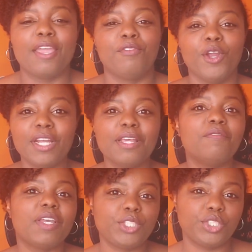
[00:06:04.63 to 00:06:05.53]
If you're going to
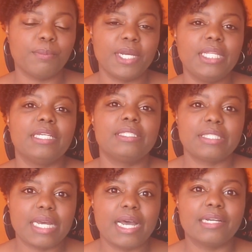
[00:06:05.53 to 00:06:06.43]
invest your money in
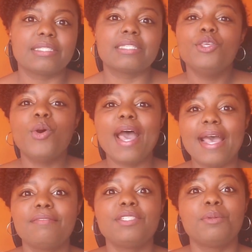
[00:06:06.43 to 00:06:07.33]
stocks, you'll
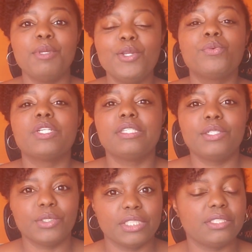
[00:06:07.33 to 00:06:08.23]
have to be
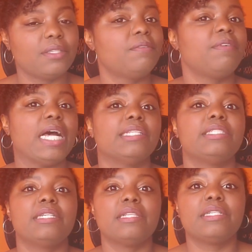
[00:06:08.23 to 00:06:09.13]
resilient to the
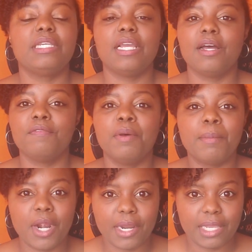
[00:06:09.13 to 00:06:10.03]
volatility of the
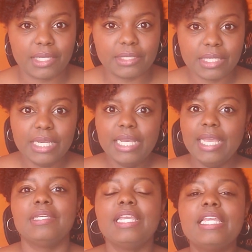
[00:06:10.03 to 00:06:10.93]
market.
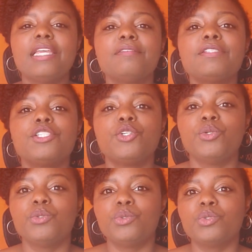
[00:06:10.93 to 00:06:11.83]
He gives
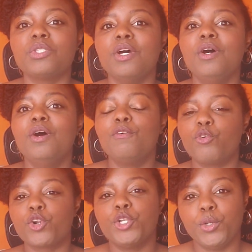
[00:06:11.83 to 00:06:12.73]
tools
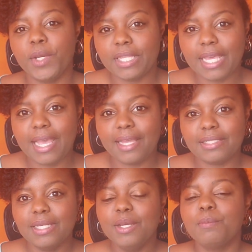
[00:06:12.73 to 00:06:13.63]
for doing that,
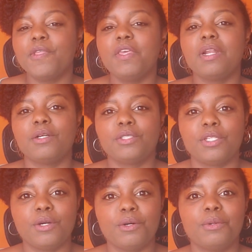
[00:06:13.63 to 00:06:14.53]
but then
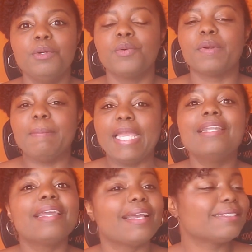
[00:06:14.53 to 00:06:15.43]
also
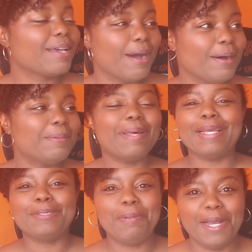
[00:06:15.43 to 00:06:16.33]
remaining as calm
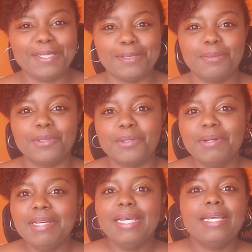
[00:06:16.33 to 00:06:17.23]
as possible,
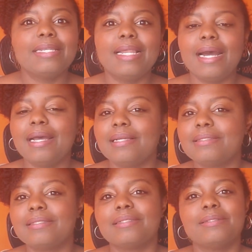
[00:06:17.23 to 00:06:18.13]

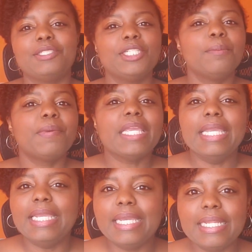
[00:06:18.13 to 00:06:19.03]
not jumping
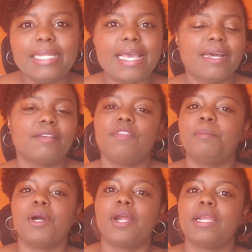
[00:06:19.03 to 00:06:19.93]
in and out of the
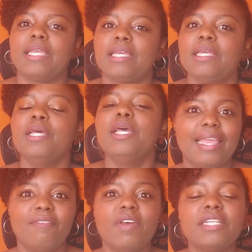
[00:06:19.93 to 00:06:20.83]
market,
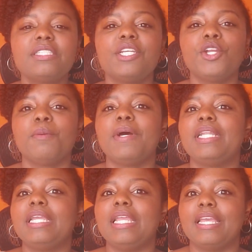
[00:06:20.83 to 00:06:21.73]
investing your
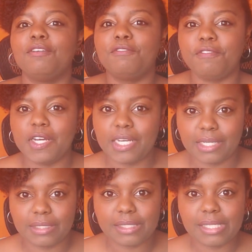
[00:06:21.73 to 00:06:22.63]
money in
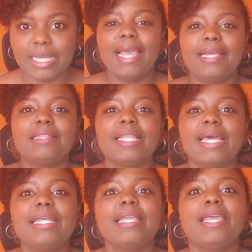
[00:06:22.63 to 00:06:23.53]
funds and
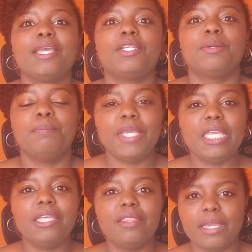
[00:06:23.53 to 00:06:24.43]
letting it
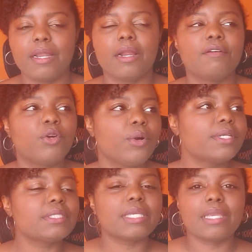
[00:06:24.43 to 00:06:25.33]
be there. Of
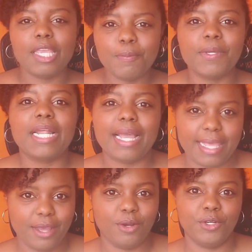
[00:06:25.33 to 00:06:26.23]
course, keep an eye
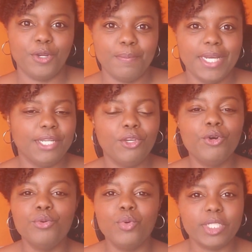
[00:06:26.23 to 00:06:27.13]
out on your money.
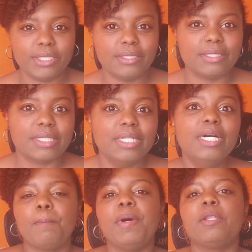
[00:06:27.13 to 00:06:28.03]
Who wouldn't?
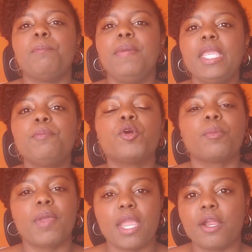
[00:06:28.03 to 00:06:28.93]
But be
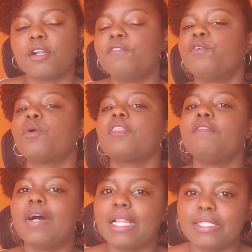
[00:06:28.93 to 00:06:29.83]
prepared for the
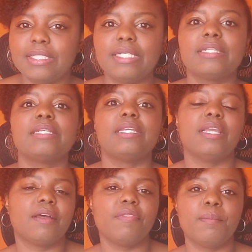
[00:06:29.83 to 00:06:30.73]
volatility
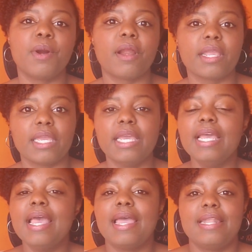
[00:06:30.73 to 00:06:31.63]
of the market
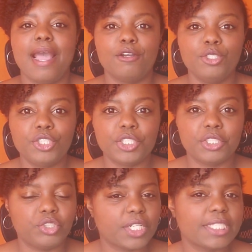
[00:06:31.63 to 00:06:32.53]
and how you should
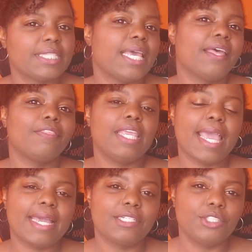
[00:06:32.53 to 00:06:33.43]
address that, the
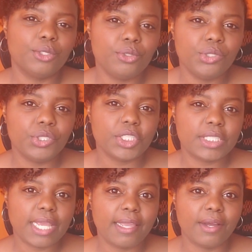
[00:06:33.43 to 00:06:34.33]
attitude you should
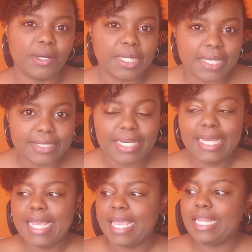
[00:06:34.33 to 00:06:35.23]
take on it.
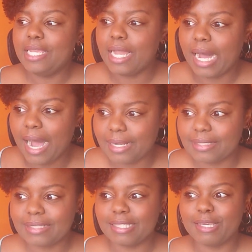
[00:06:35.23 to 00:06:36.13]
And he
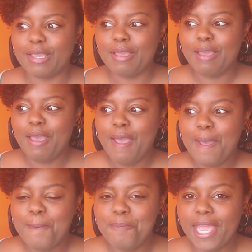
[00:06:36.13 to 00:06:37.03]
honestly
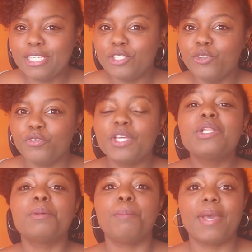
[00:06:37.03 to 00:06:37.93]
makes you feel
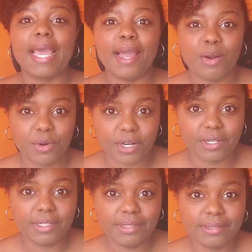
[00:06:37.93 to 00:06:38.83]

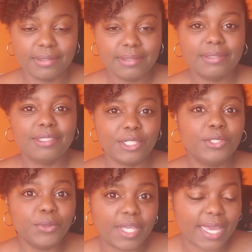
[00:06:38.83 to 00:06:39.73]
empowered to
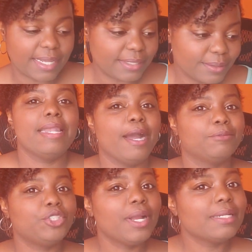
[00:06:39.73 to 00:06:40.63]
do that. Now, I'm
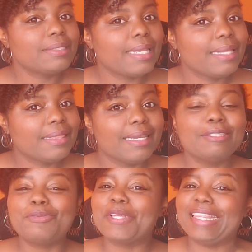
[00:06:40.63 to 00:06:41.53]
trying to say
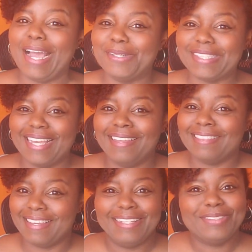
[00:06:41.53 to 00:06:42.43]
things without saying
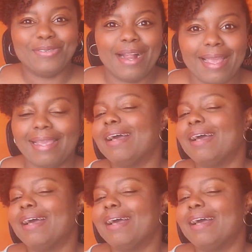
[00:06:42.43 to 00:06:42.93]
things, right?